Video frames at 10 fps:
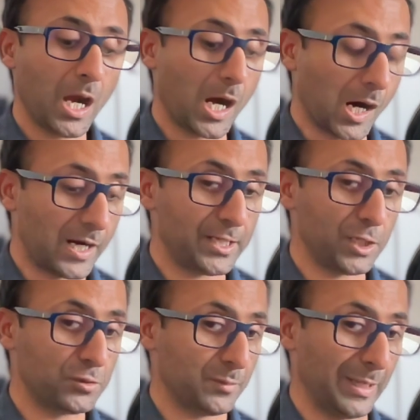I
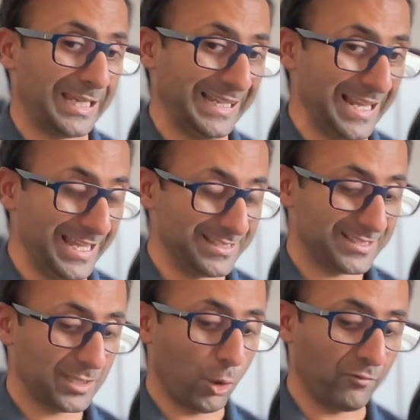used to make a
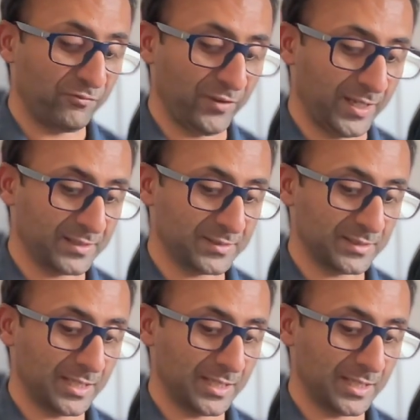list of things